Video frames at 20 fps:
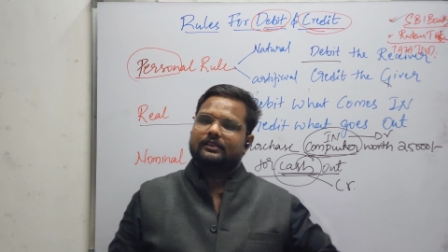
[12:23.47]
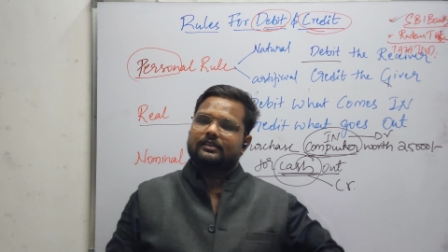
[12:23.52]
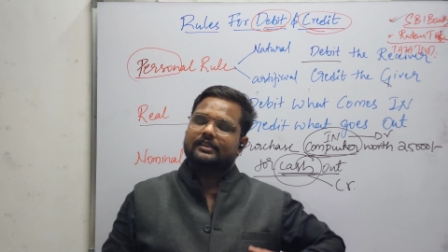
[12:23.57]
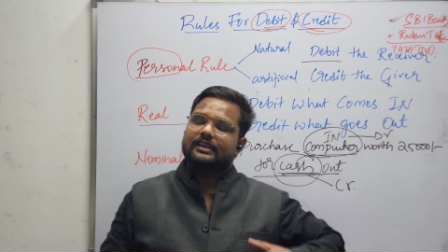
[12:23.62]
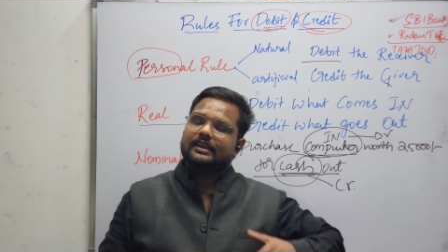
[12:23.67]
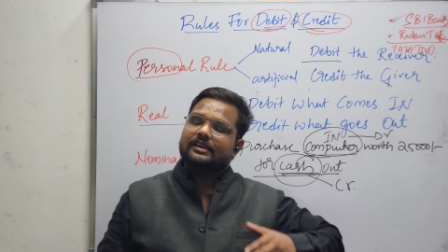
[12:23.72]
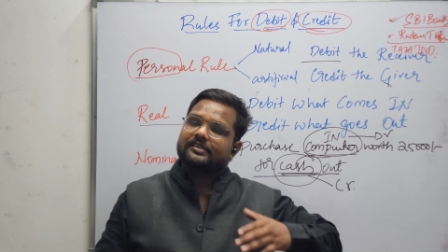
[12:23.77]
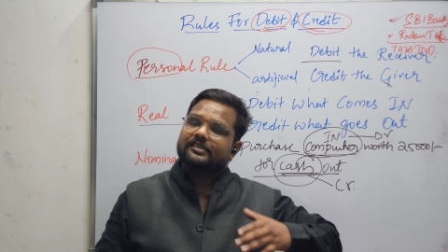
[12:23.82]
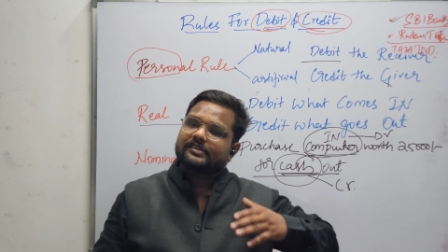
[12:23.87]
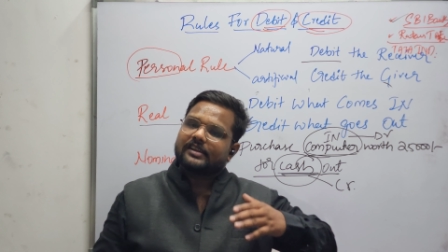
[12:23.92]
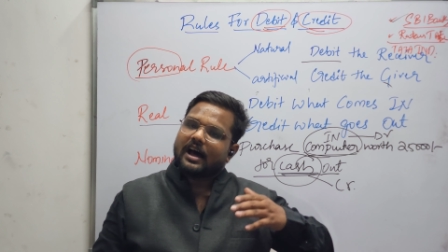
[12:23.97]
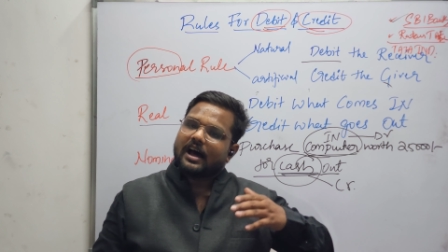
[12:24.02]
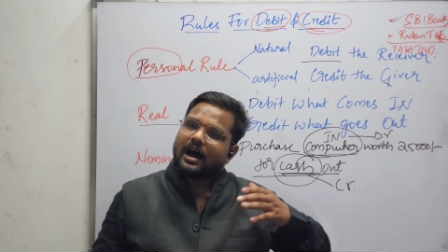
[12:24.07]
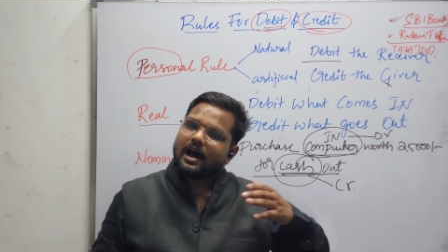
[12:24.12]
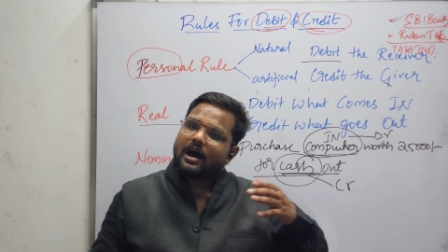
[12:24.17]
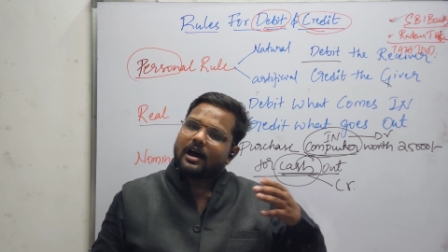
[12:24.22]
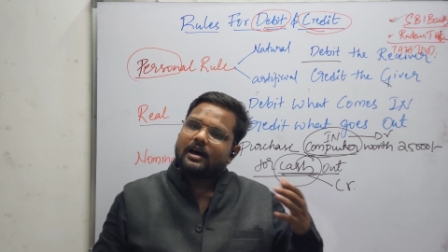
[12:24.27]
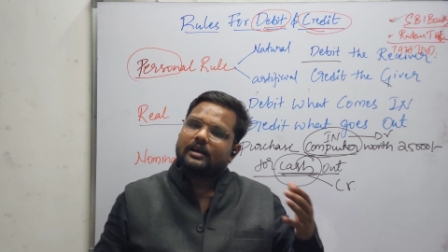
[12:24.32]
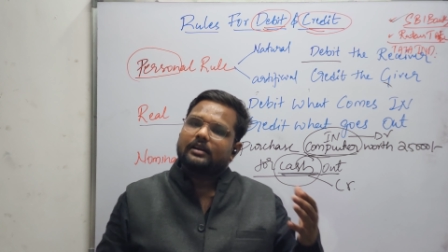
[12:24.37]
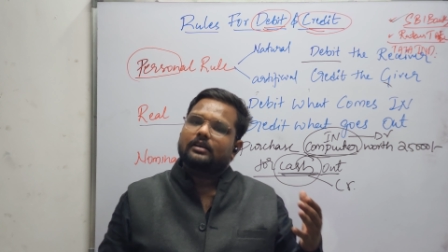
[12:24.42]
These
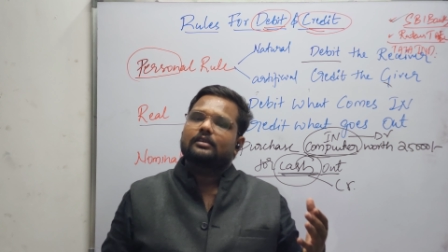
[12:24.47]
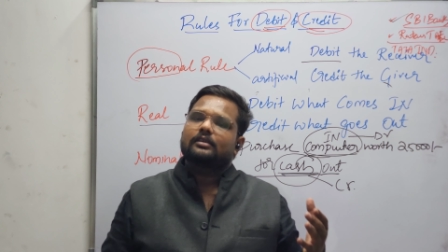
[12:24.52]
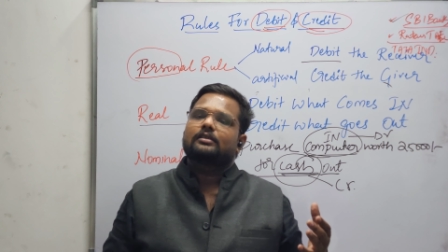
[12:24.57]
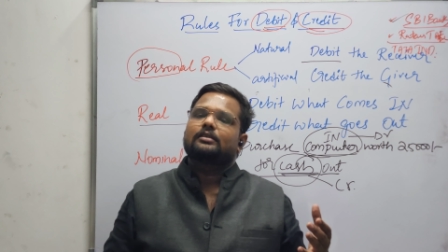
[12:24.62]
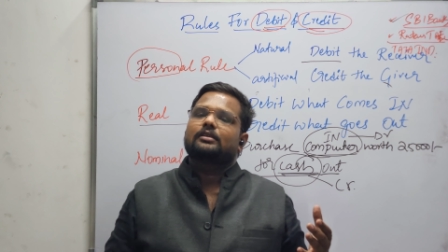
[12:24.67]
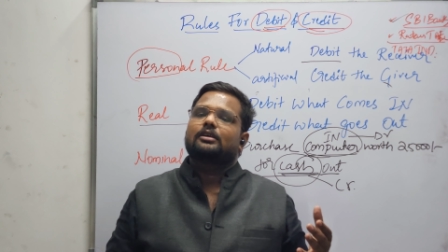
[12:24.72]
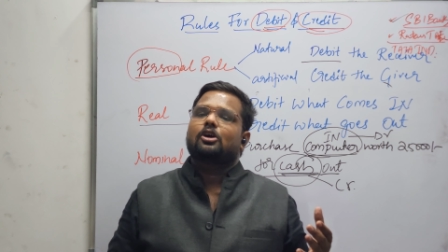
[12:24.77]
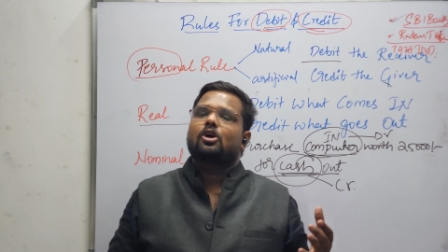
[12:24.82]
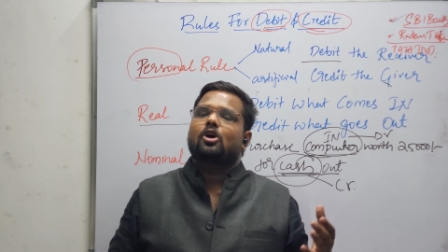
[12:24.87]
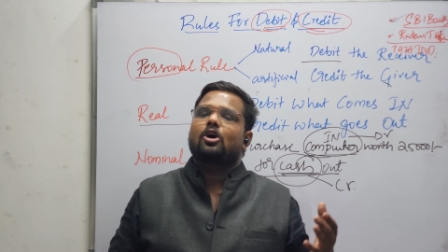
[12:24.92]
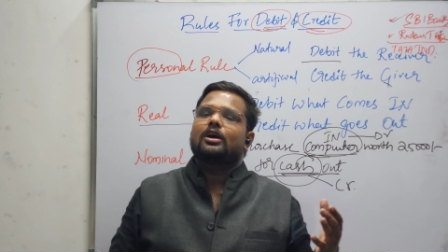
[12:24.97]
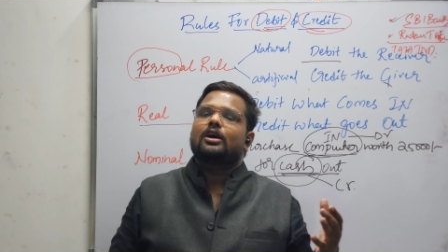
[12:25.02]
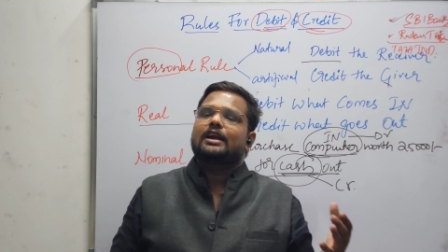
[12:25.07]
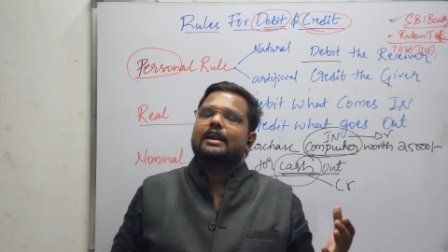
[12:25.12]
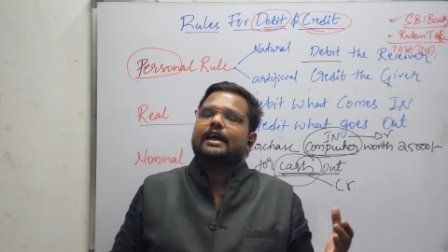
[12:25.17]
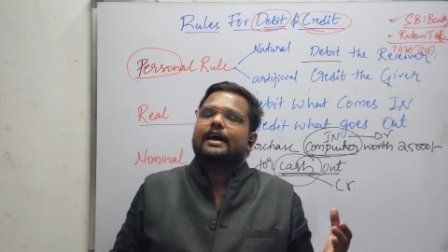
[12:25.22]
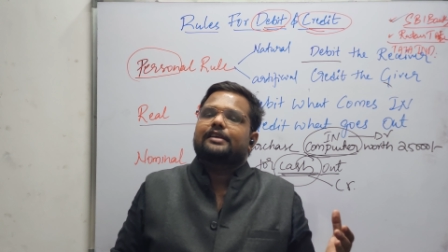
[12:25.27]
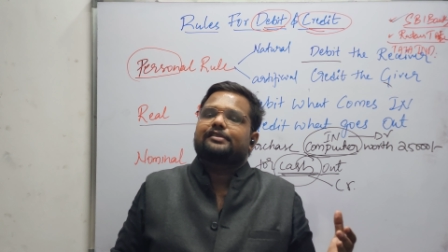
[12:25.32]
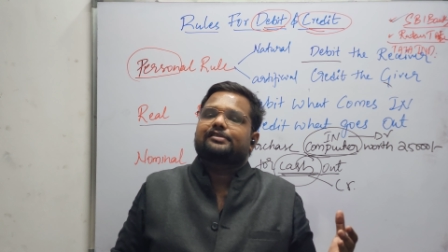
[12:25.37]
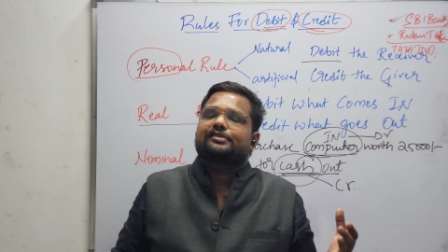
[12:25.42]
are
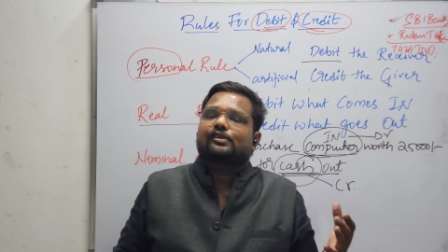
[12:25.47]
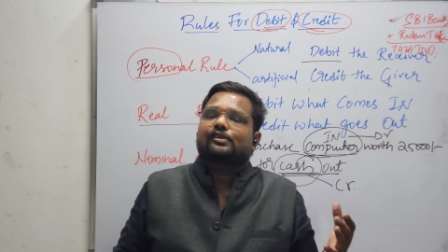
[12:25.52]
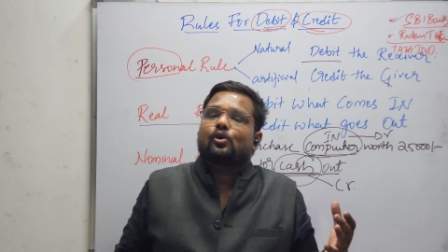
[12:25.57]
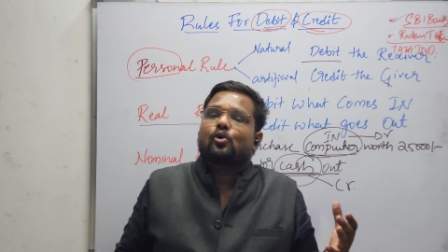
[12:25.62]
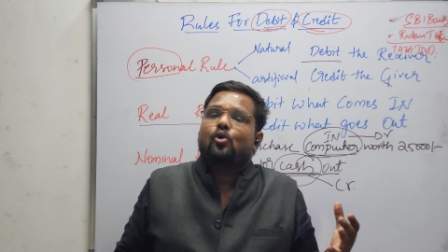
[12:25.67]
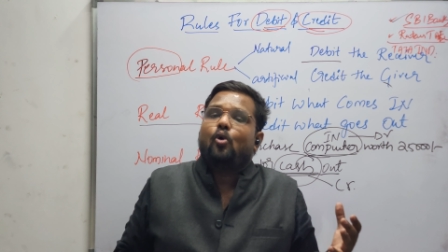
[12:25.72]
called as